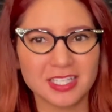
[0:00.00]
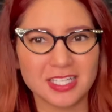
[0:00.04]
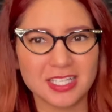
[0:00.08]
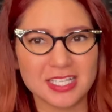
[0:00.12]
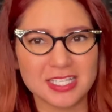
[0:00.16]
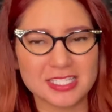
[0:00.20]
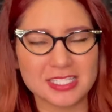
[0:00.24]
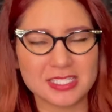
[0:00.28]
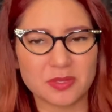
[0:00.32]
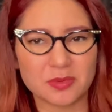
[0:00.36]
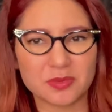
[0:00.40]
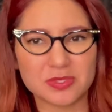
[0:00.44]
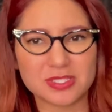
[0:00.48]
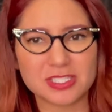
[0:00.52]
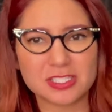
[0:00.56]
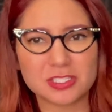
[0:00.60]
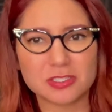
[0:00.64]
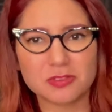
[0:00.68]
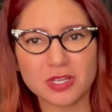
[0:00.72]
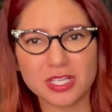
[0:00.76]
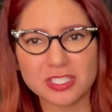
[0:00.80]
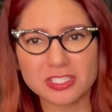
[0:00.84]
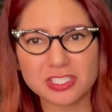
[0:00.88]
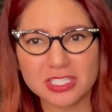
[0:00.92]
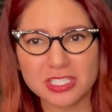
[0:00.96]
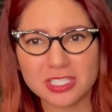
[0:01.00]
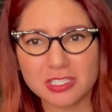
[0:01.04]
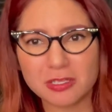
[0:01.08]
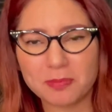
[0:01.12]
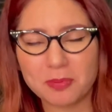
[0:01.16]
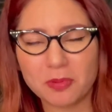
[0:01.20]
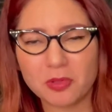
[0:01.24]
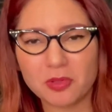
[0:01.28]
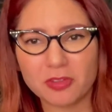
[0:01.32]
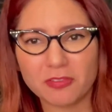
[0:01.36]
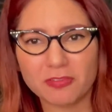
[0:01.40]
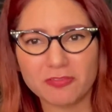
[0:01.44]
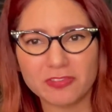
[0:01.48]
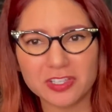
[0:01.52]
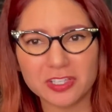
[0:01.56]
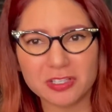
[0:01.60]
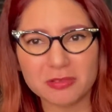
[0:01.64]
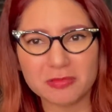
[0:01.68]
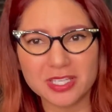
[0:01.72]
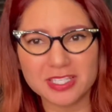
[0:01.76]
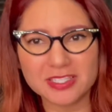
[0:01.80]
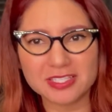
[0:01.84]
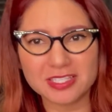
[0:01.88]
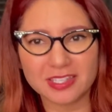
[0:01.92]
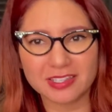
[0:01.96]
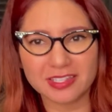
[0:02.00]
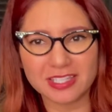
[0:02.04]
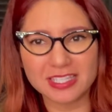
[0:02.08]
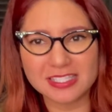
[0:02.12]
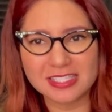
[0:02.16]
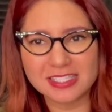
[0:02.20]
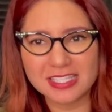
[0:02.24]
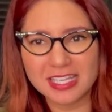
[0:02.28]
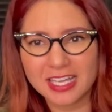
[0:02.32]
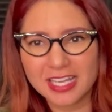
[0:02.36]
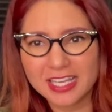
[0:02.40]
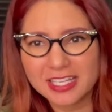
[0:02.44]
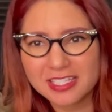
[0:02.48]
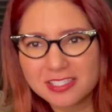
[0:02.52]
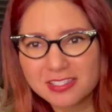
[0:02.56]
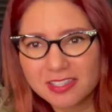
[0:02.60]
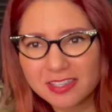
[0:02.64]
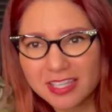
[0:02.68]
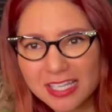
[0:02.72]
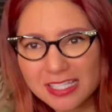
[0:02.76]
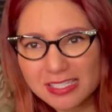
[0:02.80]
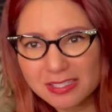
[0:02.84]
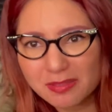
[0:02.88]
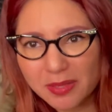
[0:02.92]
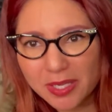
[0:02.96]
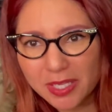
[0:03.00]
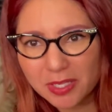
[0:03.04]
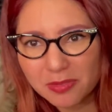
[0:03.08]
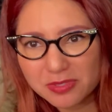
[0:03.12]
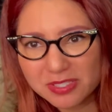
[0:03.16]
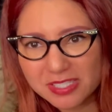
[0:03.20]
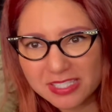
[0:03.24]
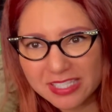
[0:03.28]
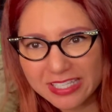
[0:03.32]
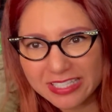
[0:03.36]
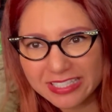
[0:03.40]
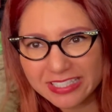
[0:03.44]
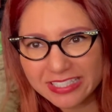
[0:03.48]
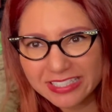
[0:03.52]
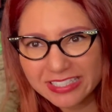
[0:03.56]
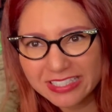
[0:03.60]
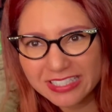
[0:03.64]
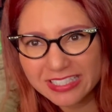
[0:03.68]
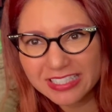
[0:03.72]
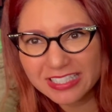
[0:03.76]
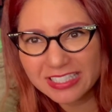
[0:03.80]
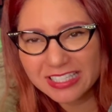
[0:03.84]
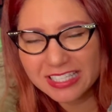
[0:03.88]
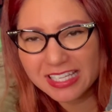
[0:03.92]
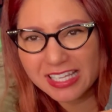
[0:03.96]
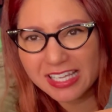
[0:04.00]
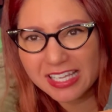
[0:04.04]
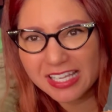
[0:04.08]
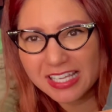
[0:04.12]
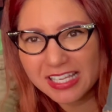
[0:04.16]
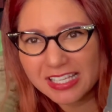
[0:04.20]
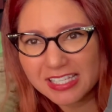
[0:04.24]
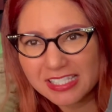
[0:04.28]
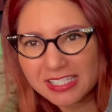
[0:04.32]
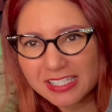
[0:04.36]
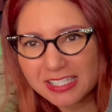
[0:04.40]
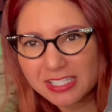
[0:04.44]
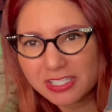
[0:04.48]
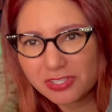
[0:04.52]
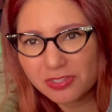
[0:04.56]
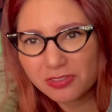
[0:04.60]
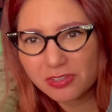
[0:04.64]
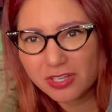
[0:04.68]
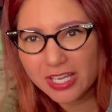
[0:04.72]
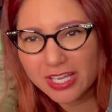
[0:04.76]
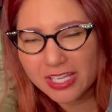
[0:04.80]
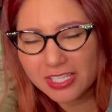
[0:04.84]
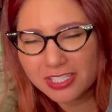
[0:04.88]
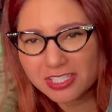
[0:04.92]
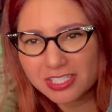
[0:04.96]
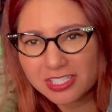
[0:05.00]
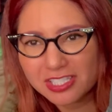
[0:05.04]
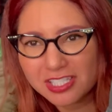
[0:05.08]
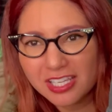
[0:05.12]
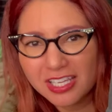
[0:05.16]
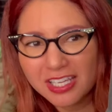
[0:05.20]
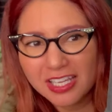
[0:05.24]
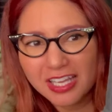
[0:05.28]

So it was stretching to pull the filament on this side, so that's why it was like, ugh, stretched.